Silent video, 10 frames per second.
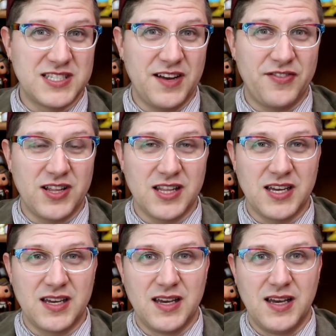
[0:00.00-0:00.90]

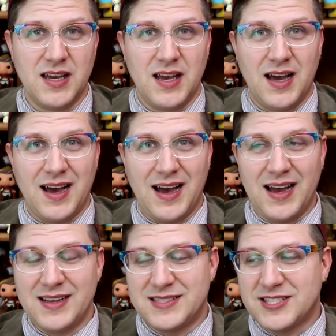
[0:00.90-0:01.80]
definitely.
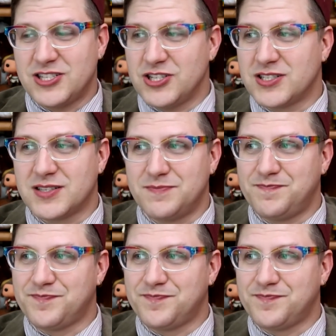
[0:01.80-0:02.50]
It's just,